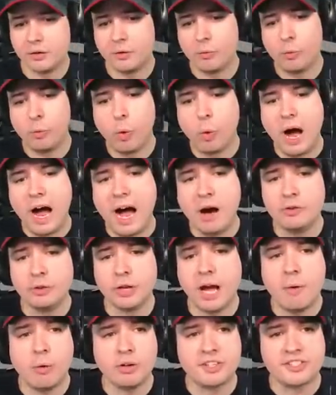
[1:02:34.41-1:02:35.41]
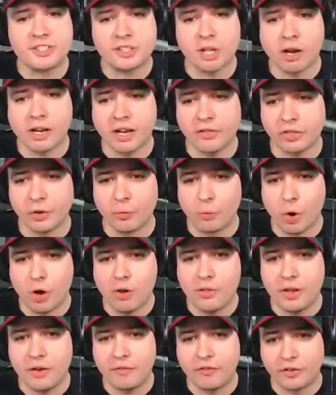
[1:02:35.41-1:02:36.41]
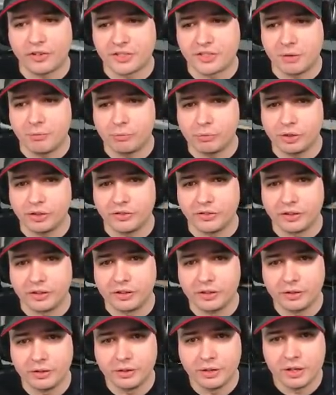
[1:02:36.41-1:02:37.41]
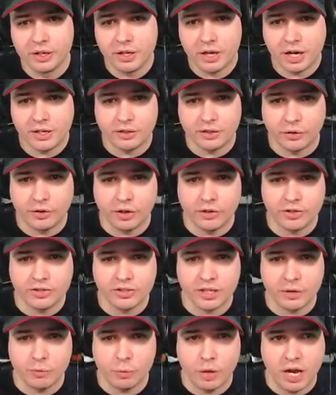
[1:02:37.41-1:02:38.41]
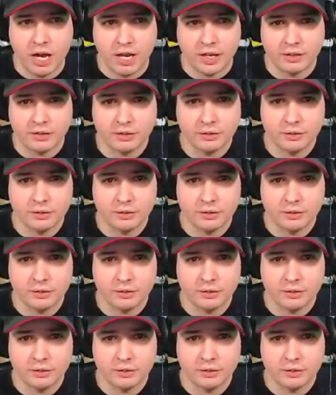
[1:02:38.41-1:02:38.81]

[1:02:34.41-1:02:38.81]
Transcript: Wow, dude, I was stuck at the wall there for some reason. I don't understand why.